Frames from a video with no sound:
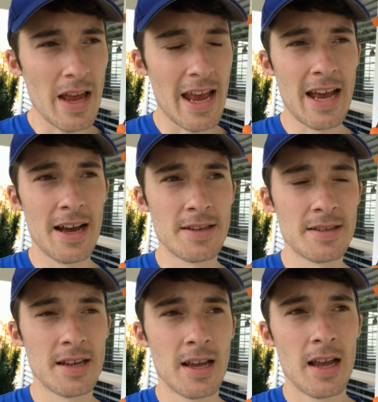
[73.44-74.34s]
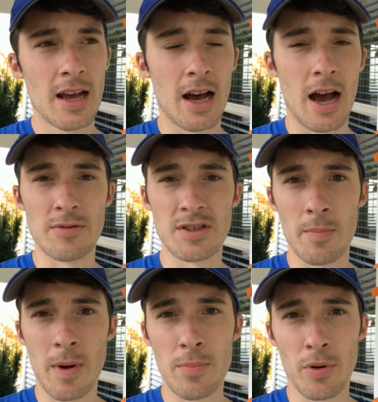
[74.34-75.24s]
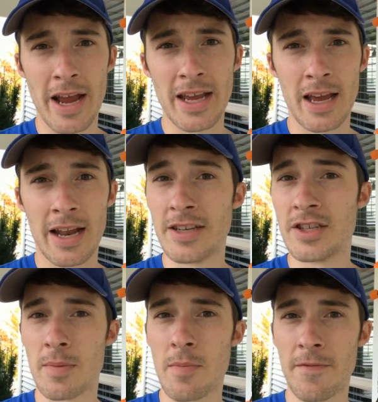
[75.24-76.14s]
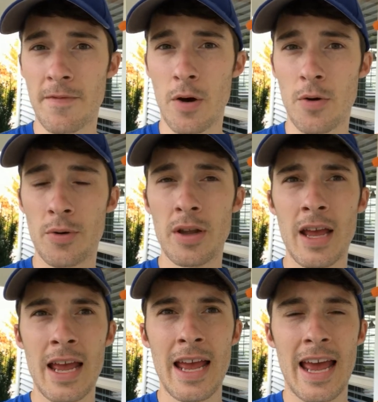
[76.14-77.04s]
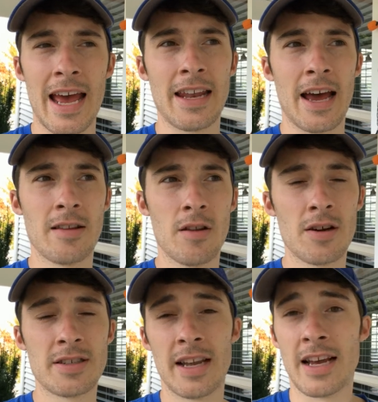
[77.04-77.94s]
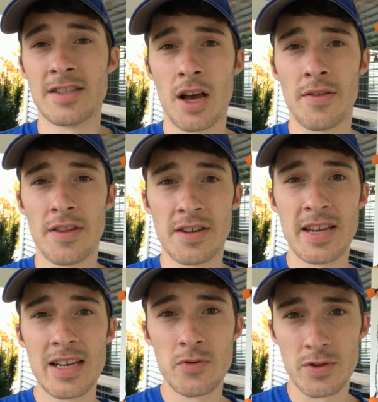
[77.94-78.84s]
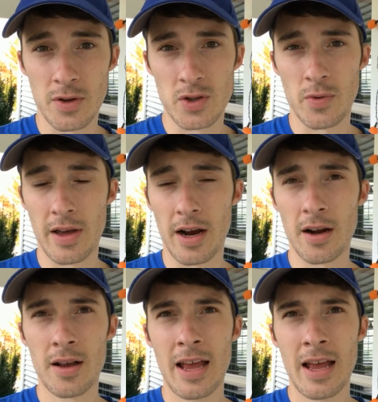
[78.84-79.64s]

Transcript: and I was on my break, and I checked my phone, and I looked, and I saw that the test results were there.